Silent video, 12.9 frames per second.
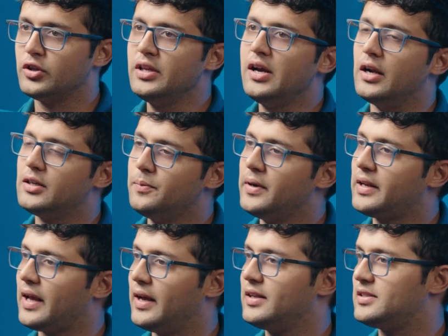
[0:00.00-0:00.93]
I think
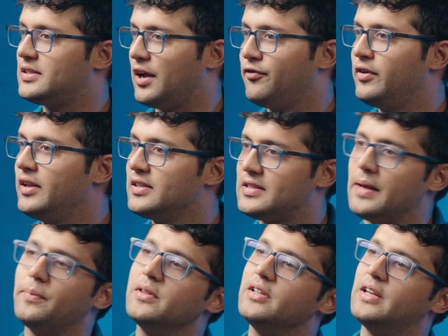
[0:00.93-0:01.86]
Ultimate Care is definitely a
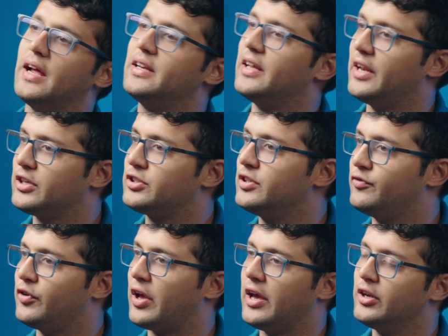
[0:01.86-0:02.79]
step in the right direction
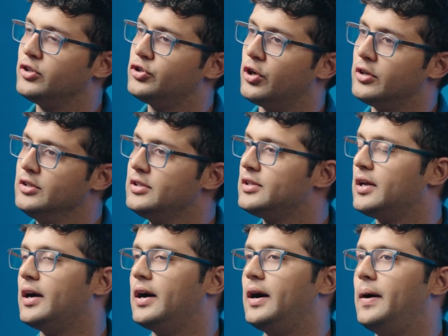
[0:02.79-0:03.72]
for care insurance.
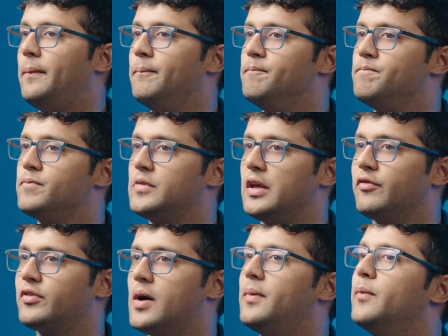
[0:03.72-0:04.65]

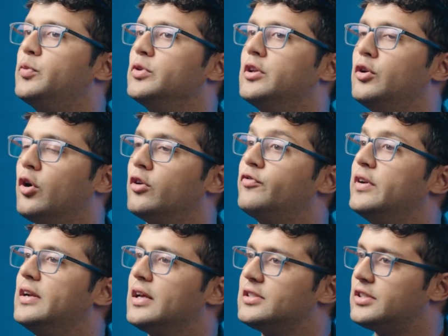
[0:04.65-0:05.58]
They've come up with a lot of
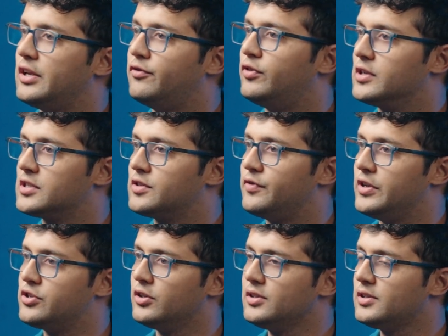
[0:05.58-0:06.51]
industry-first
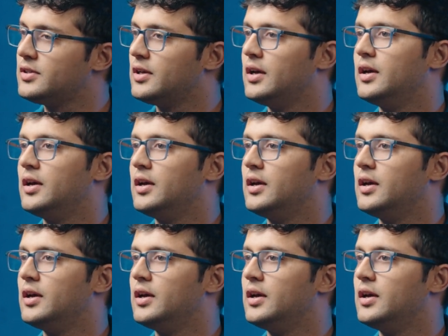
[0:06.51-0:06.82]
features,